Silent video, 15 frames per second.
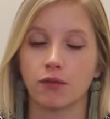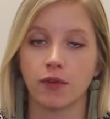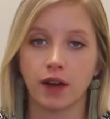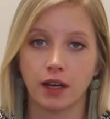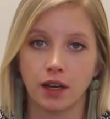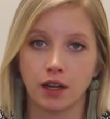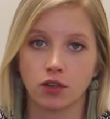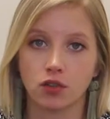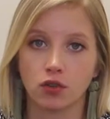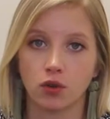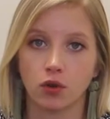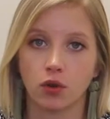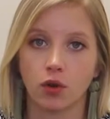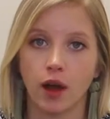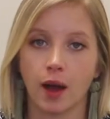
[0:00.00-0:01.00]

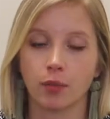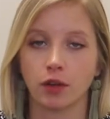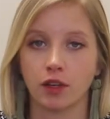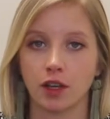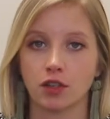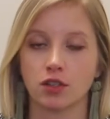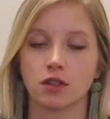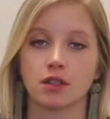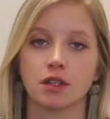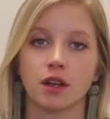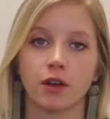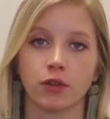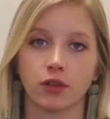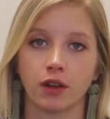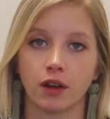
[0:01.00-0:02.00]
financial applications in
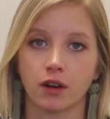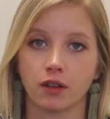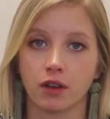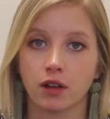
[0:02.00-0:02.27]
healthcare,